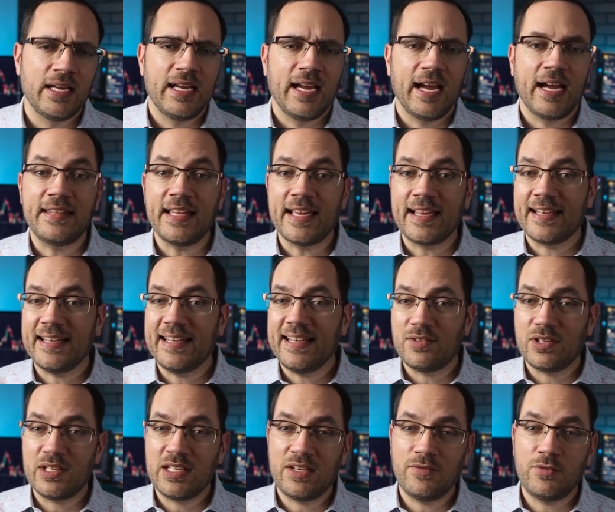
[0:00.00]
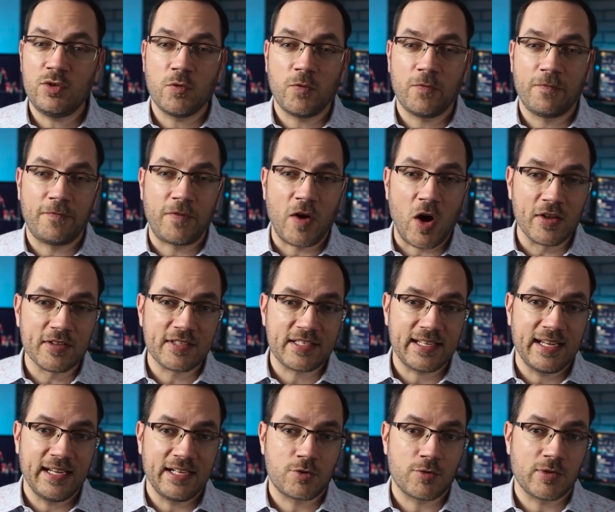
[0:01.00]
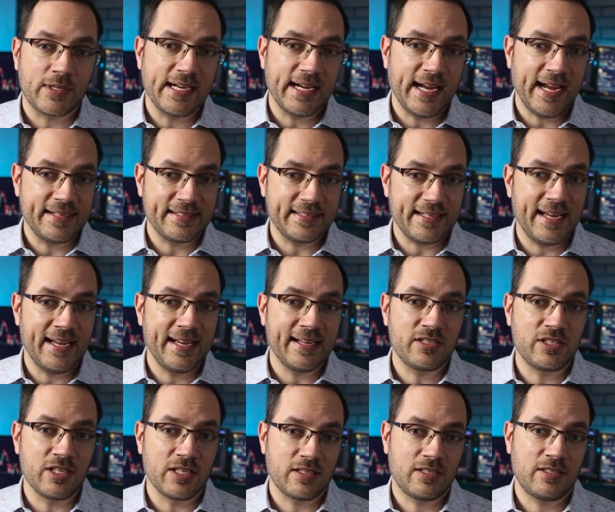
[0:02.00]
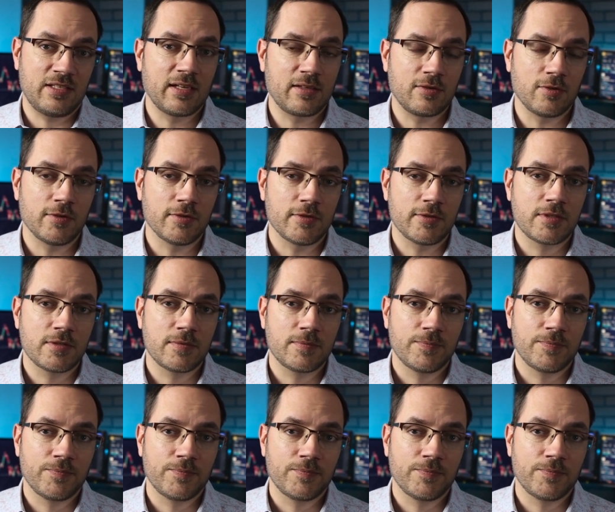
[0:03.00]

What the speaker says: and they can even give you false entry and exit signals.